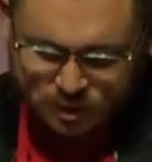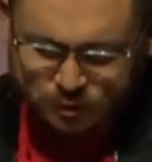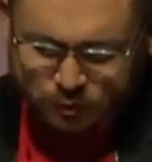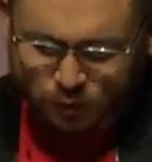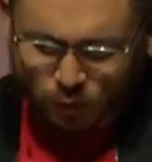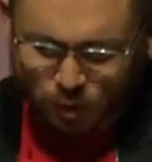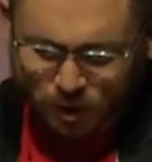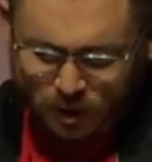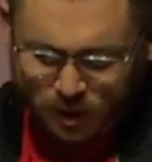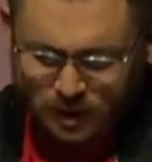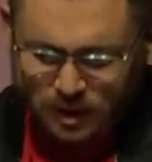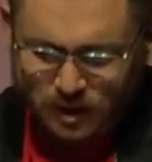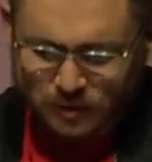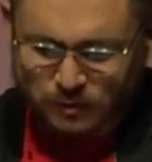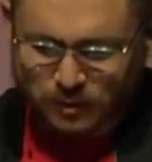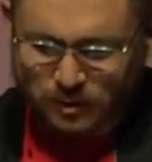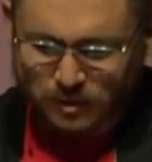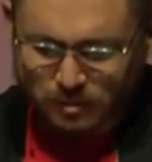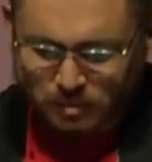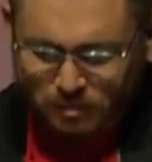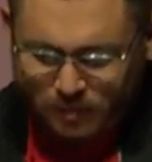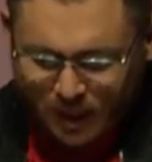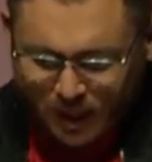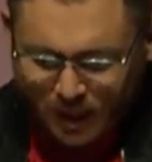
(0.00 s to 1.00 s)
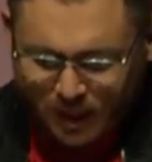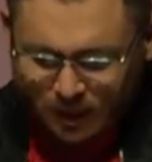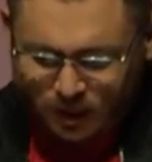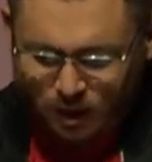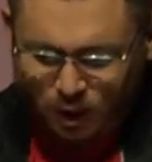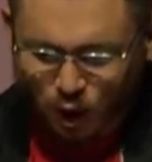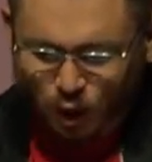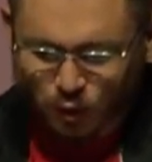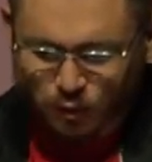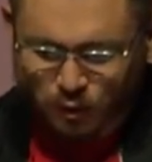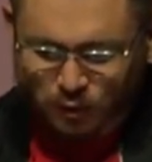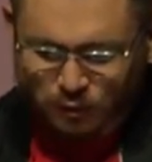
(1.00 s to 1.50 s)
40 different men
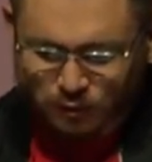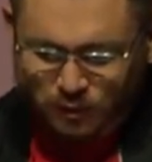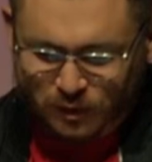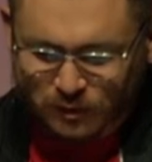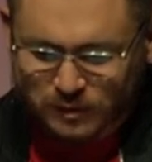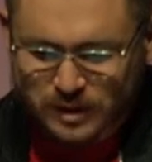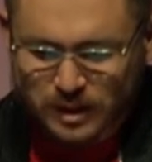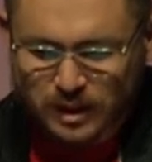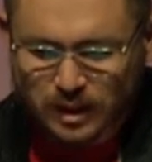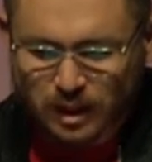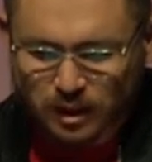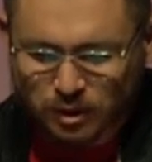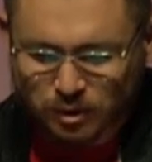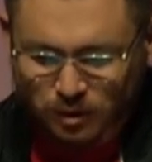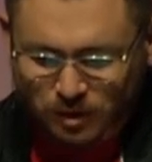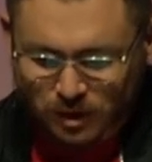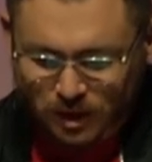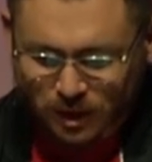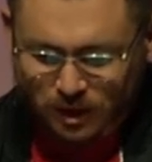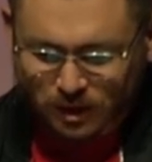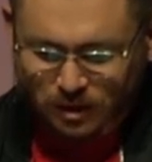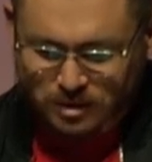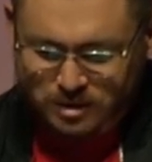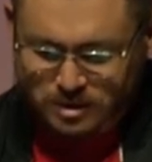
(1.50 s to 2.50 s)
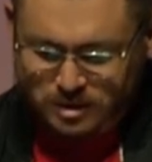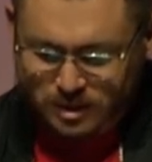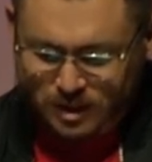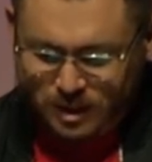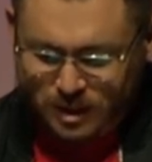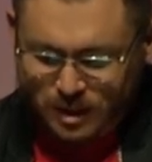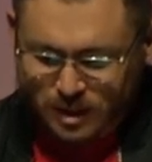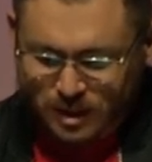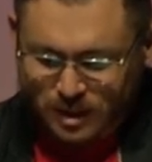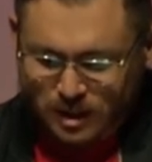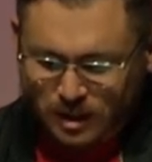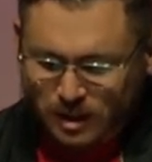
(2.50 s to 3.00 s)
over 1,500 years
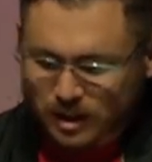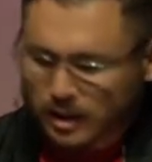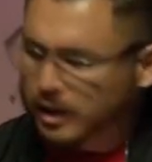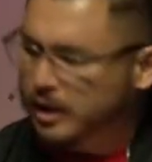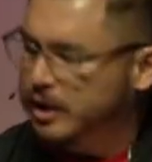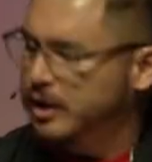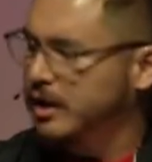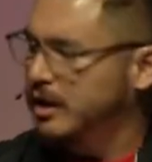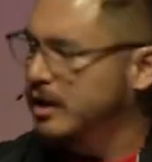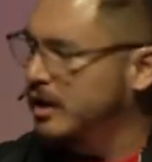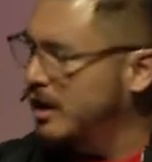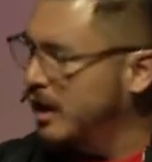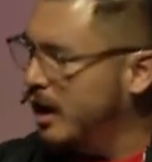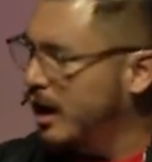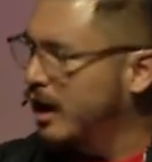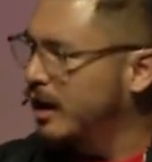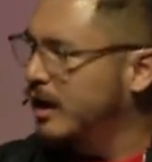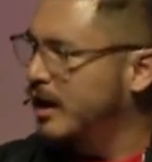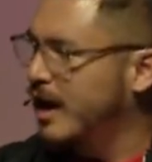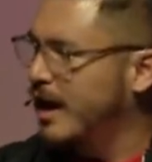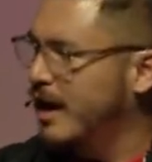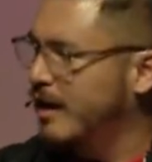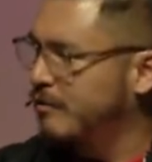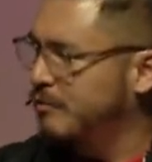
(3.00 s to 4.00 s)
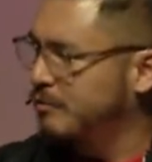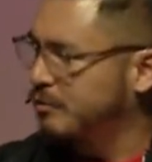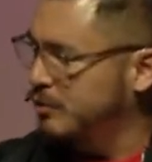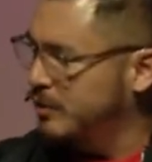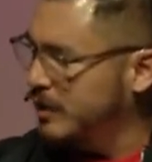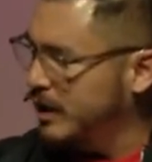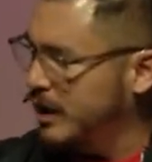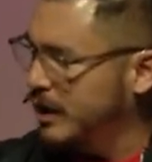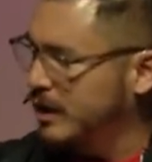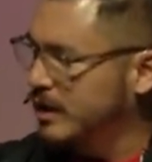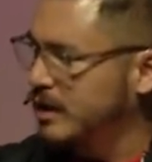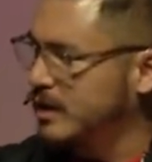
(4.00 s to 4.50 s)
could not have
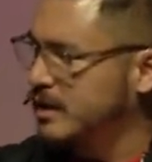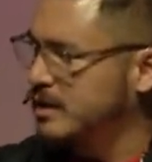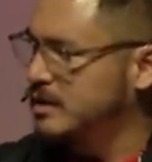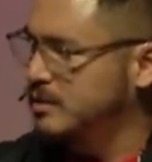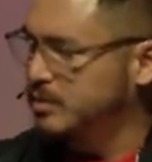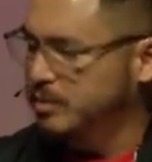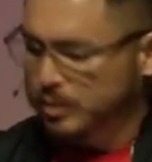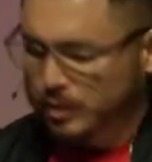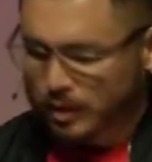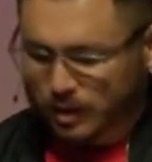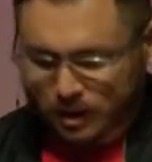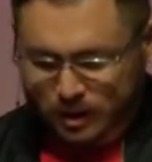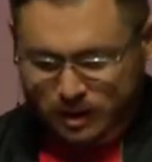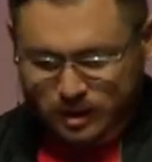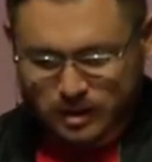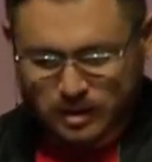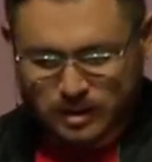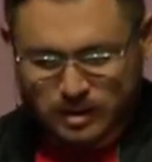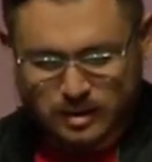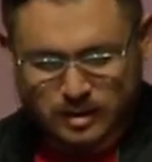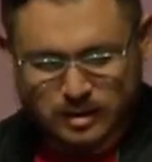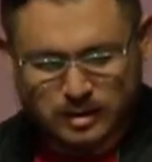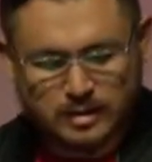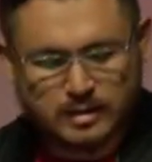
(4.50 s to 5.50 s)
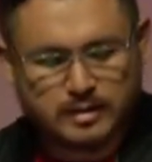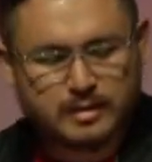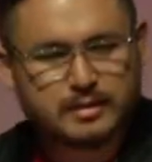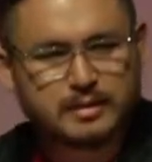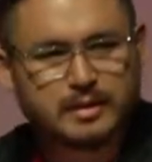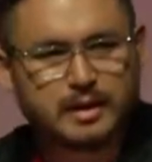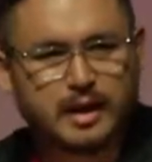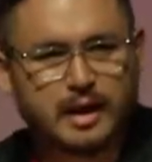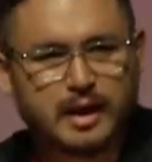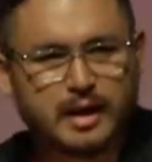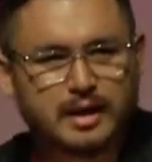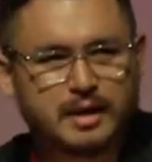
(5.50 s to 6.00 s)
written this book
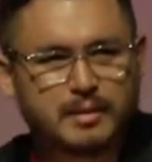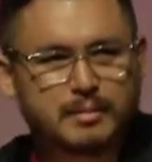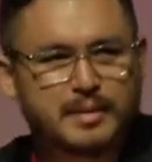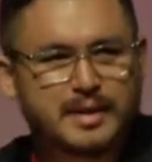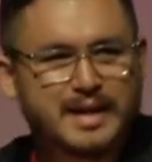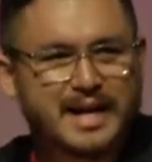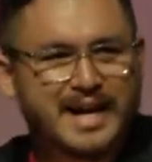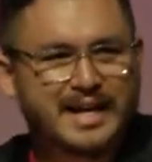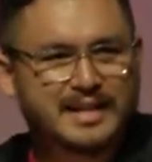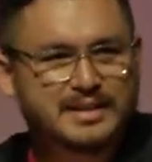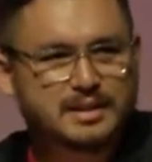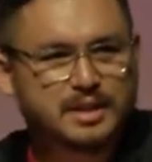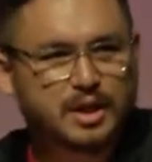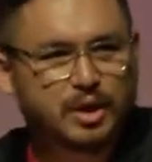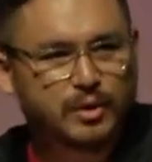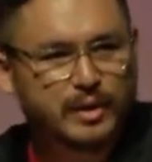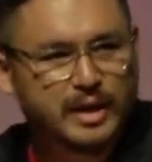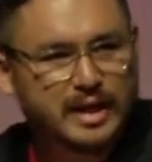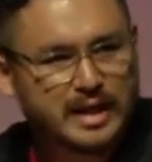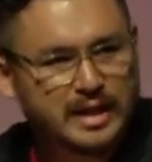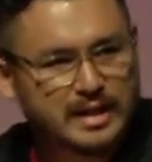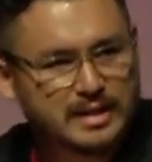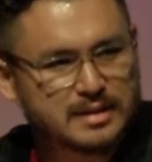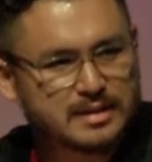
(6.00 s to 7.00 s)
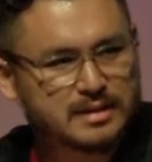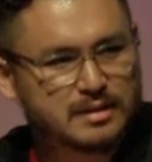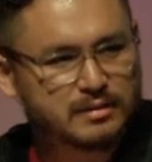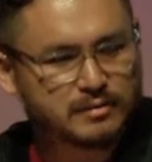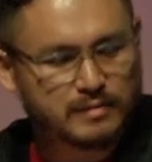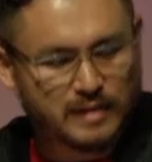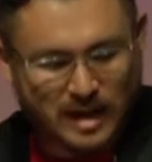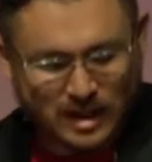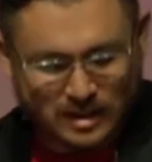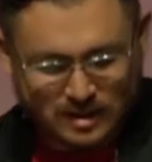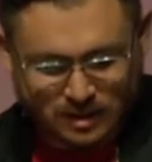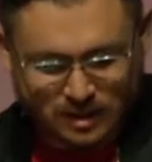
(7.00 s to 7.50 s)
and it be as
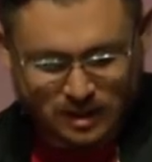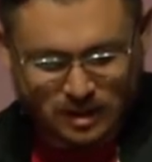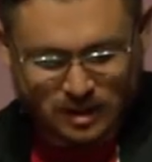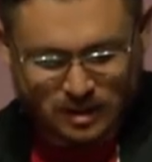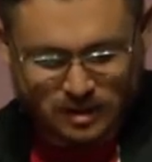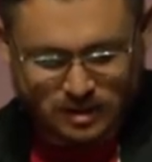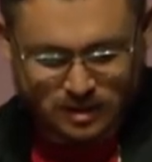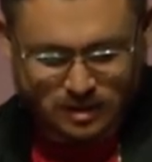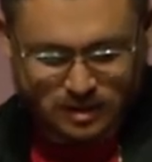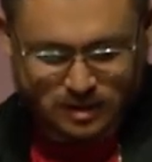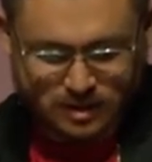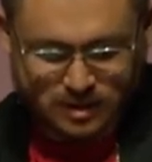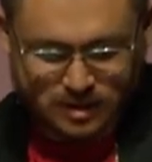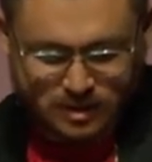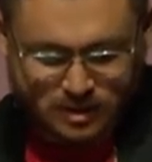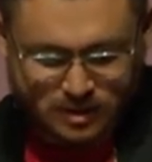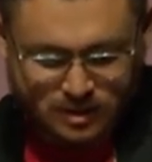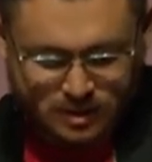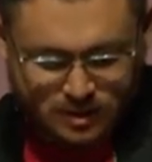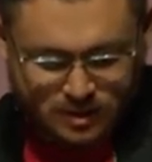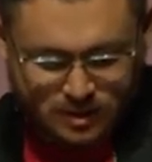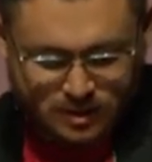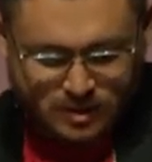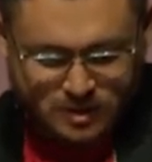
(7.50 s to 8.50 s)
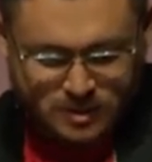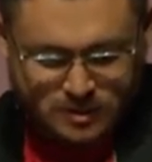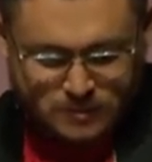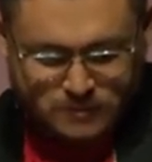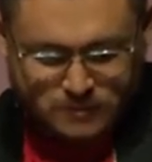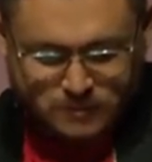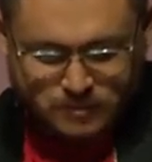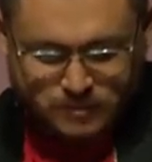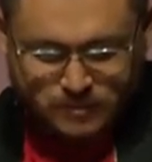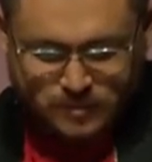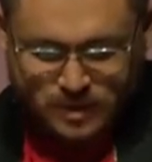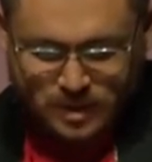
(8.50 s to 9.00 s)
cohesive as it is.
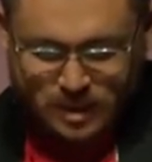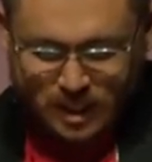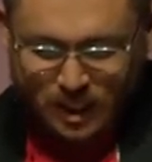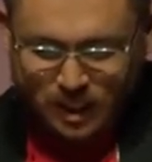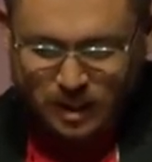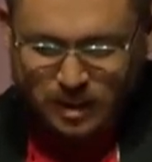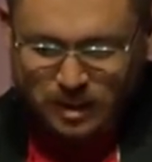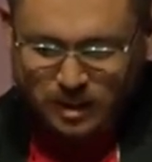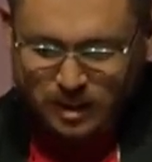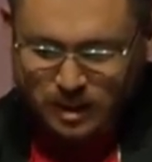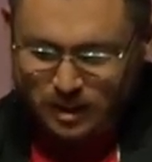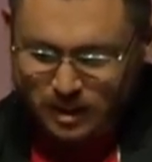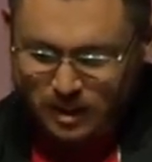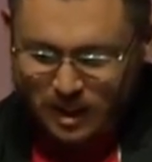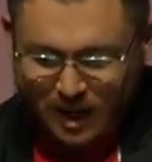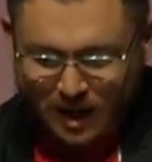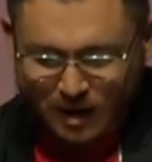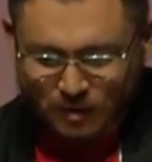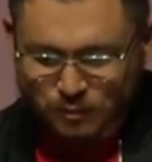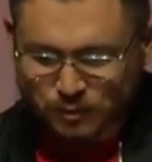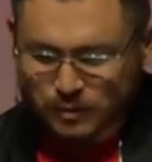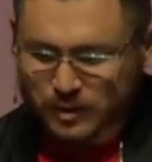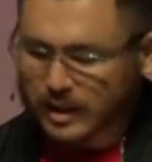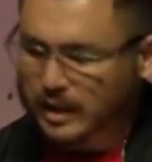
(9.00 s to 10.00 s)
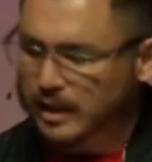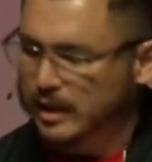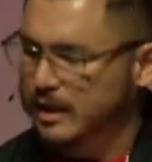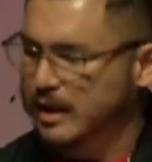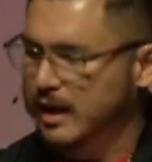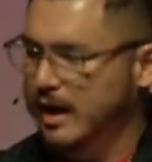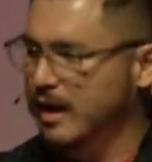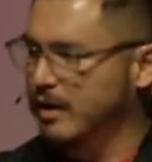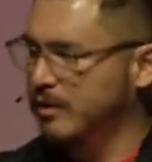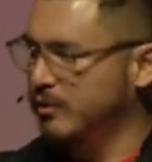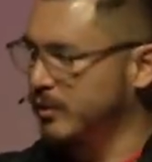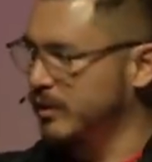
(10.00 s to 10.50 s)
They couldn't have
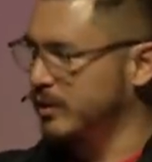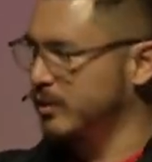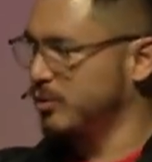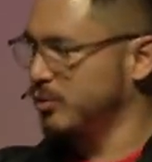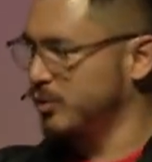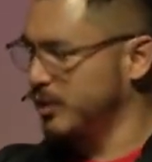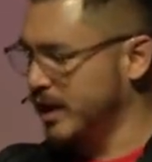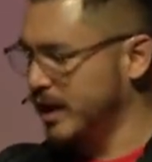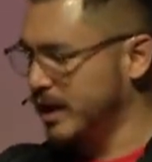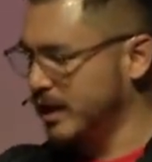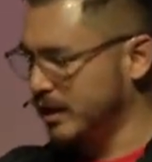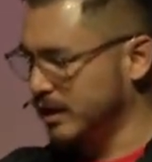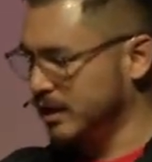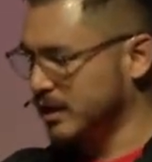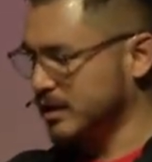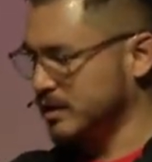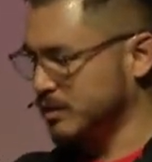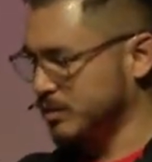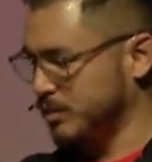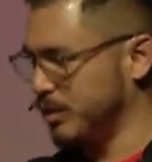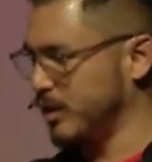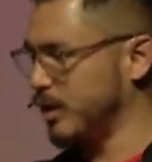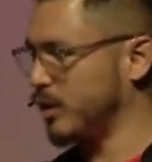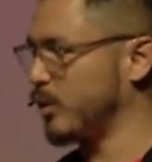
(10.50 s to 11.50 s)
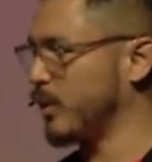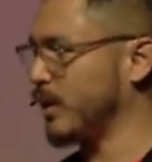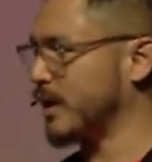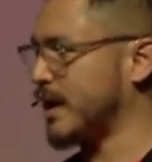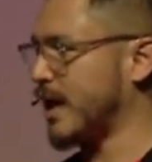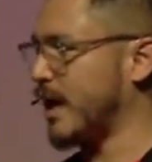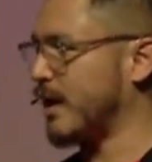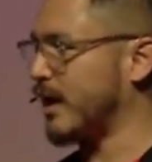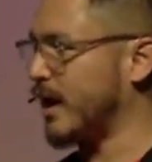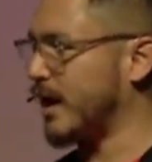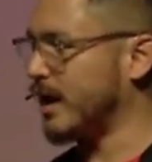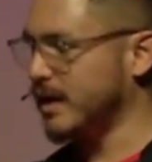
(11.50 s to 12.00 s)
written this book
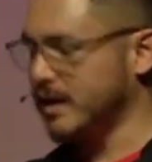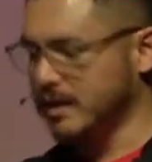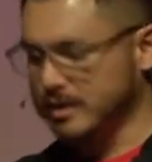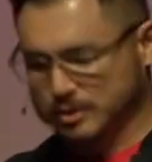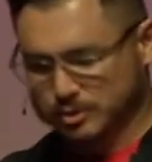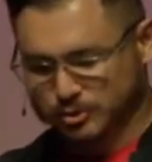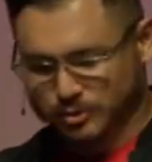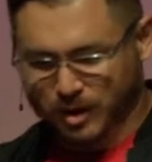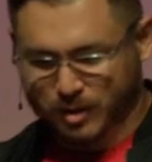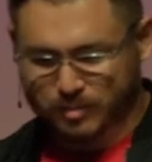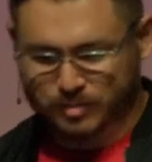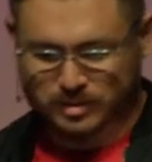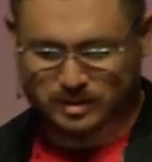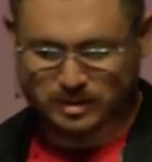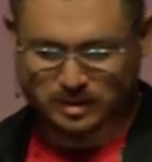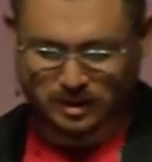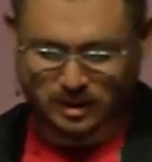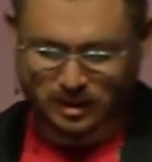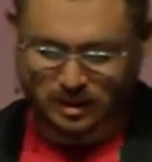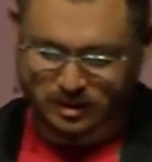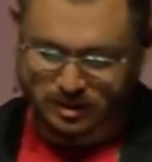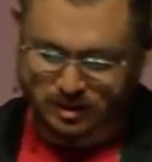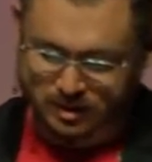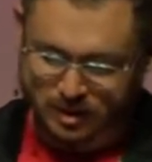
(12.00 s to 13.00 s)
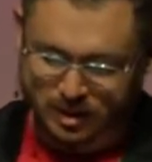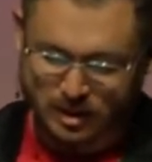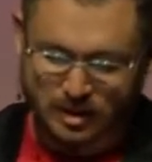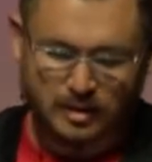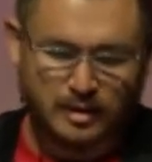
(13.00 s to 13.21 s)
without any discrepancies.